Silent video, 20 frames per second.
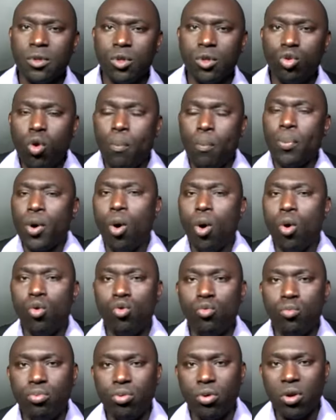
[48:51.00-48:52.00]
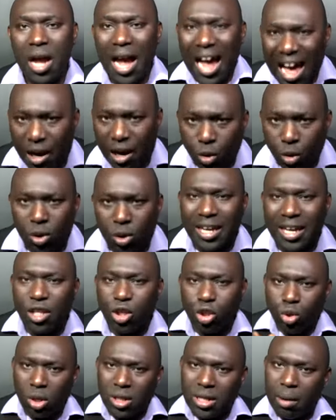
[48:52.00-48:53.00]
to probe and look
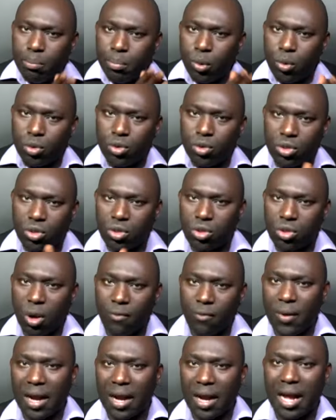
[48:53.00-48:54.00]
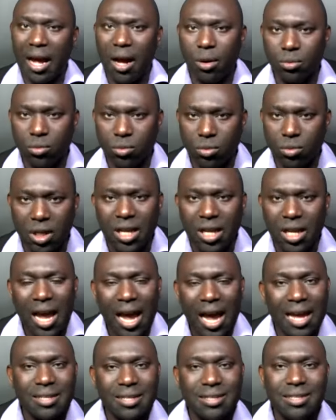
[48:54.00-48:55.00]
into the books of accounts
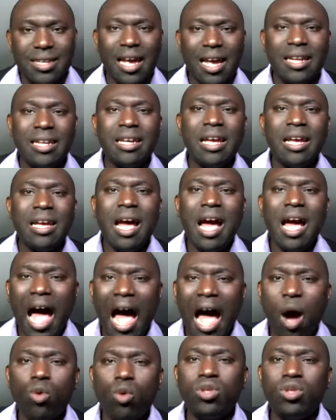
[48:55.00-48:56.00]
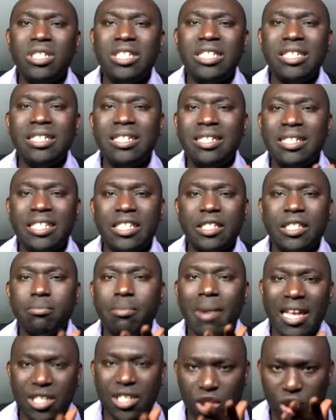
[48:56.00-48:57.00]
and said, how did this
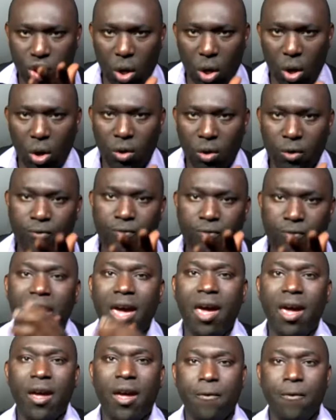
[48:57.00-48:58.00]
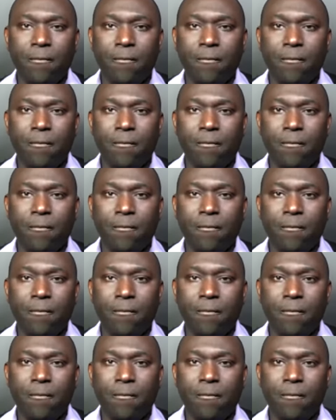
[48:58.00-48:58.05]
my son fare?